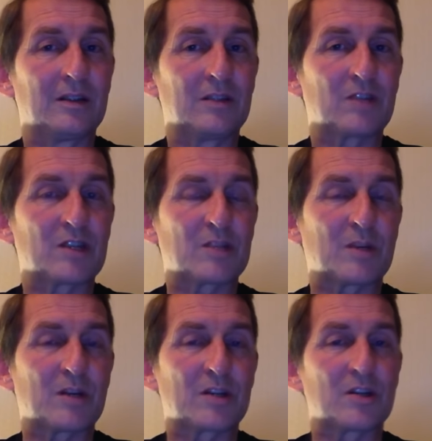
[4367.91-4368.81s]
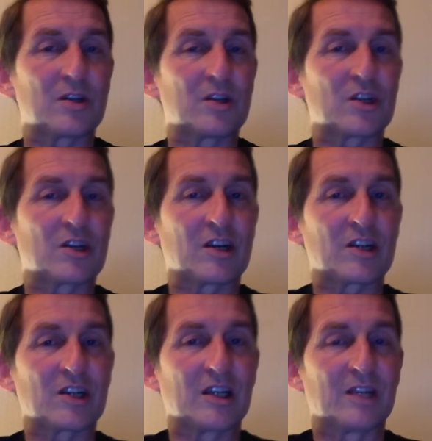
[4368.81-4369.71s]
Transpires that Ursula
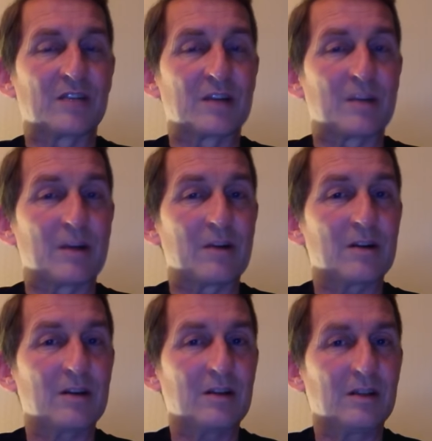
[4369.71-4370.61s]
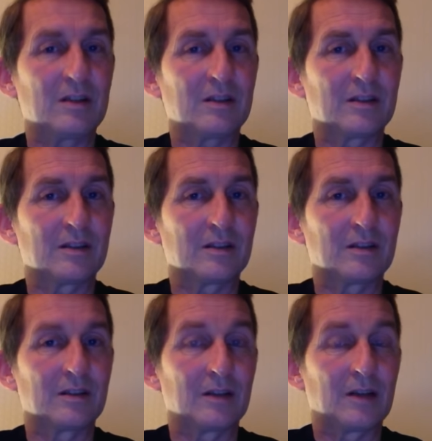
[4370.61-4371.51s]
actually lives in America
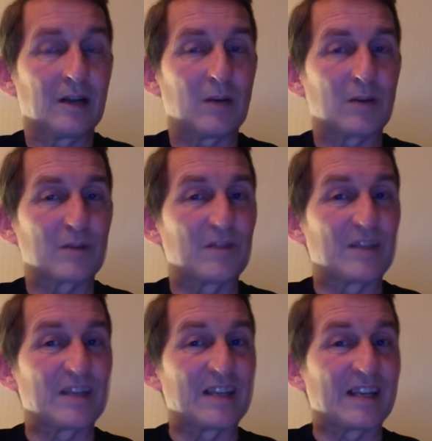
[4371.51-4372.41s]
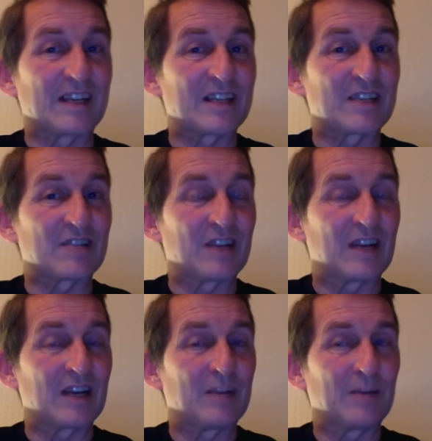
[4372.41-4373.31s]
and was visiting her sister in
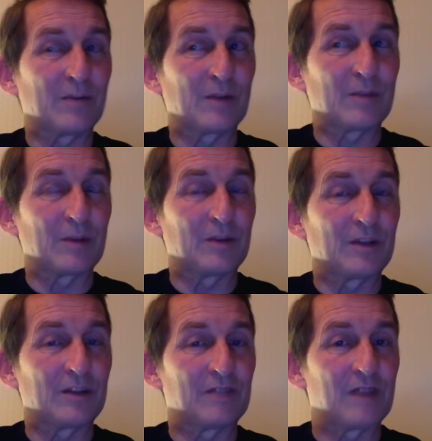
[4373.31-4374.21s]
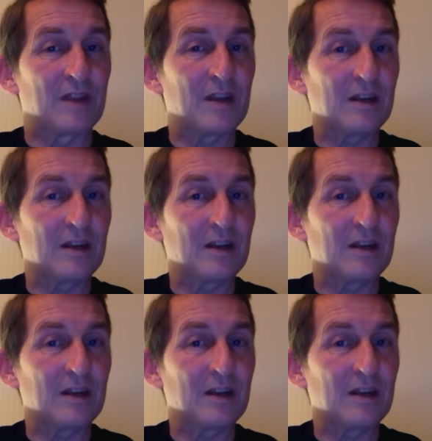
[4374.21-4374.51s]
Ireland before they both did a runner.